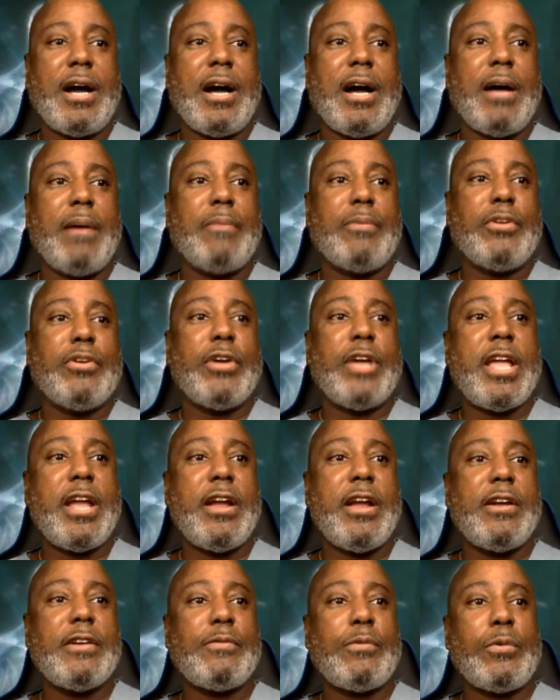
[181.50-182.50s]
you
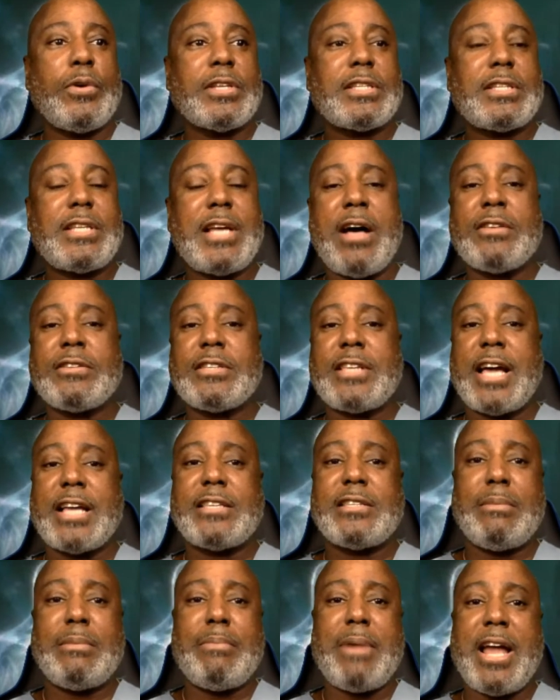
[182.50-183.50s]
hear what sounds like
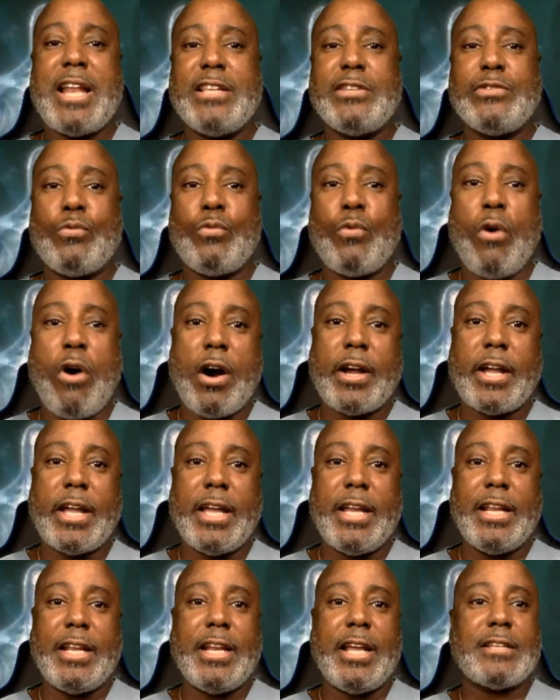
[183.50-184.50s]
somebody's walking,
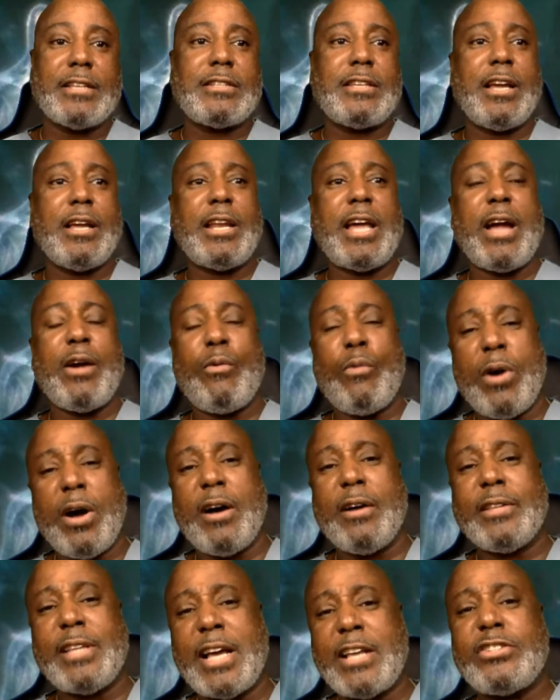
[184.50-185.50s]
and they'll say like, well,
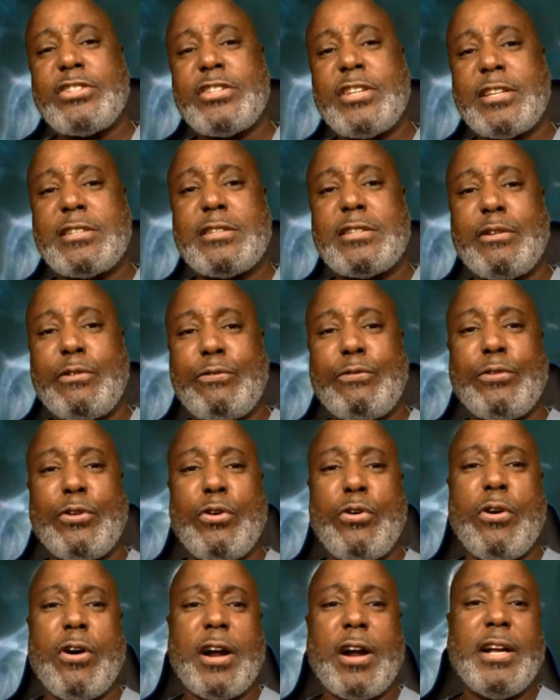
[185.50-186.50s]
that's just the
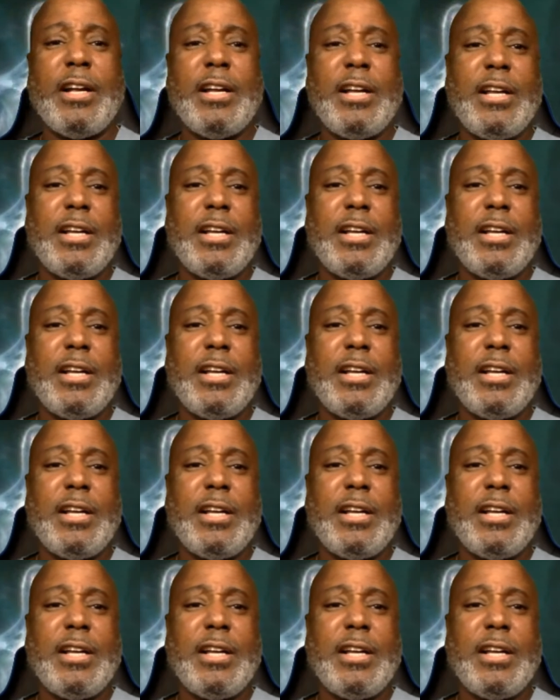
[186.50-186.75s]
floor